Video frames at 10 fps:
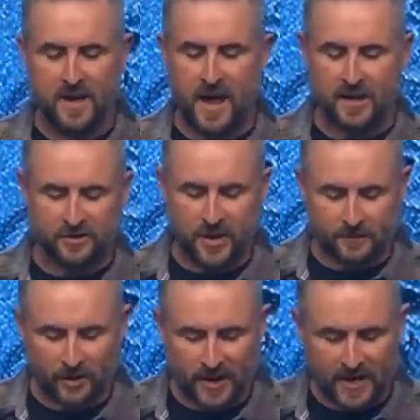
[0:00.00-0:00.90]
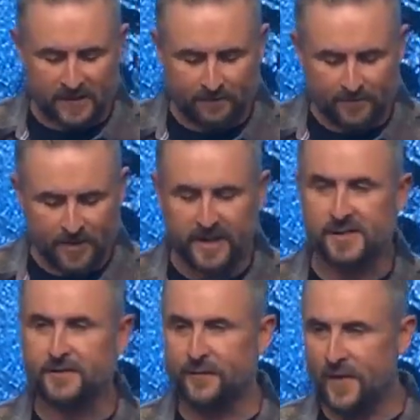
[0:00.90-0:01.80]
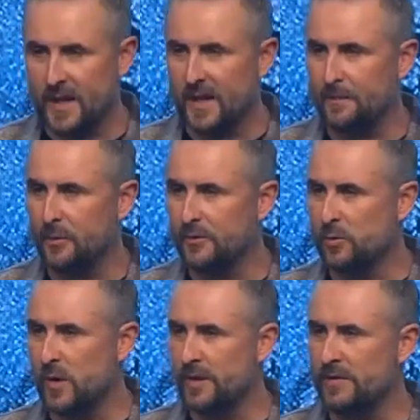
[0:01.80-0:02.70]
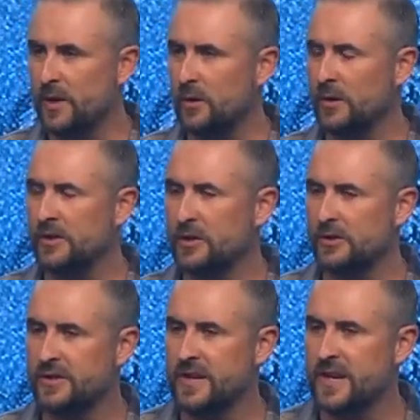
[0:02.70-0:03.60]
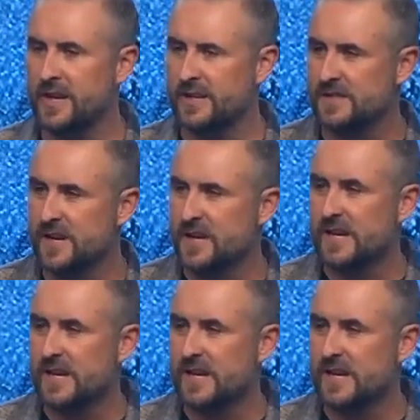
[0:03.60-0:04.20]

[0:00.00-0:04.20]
Acts chapter 8, it's Philip, who's one of the early church deacons,